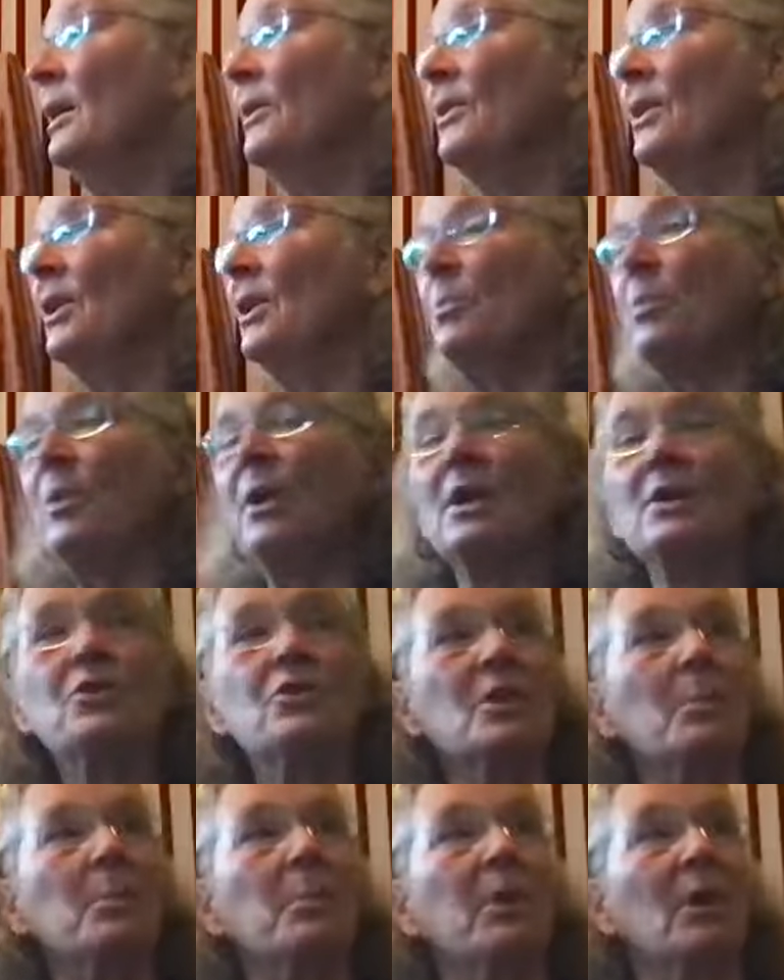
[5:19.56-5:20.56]
the
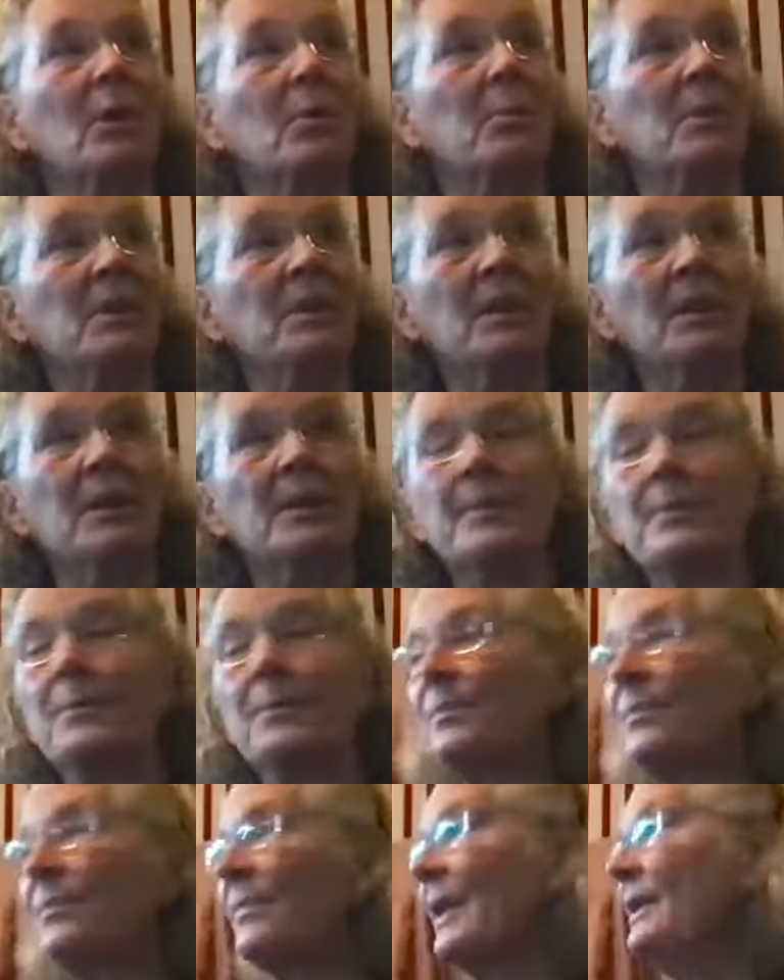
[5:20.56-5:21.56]
Prajnaparamita,
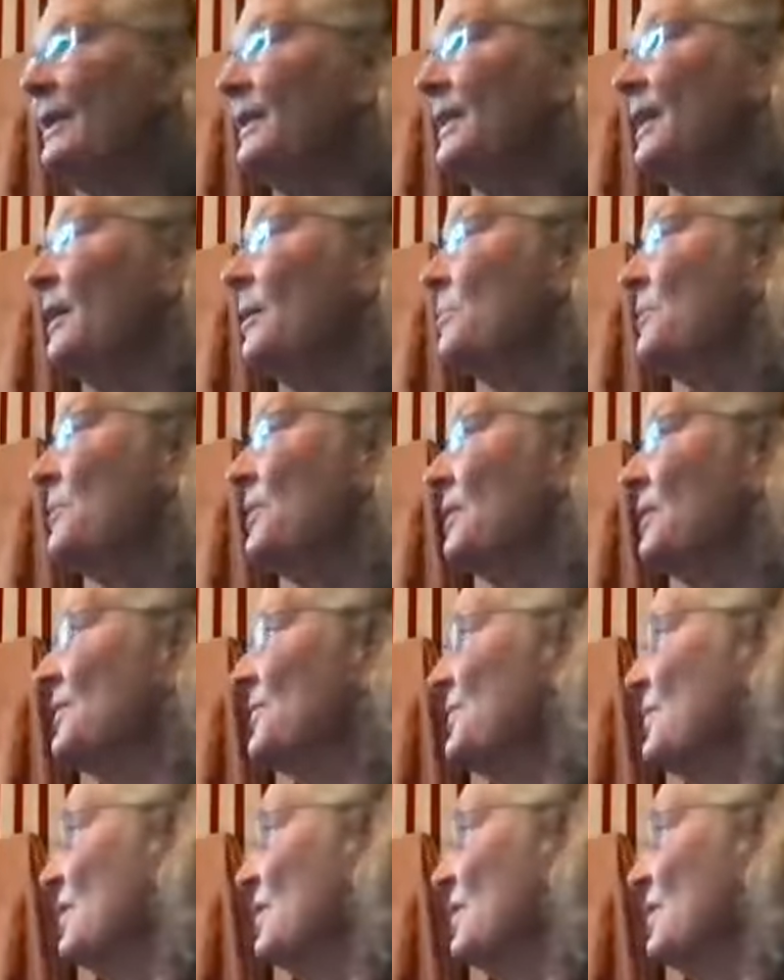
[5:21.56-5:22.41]
and the emptiness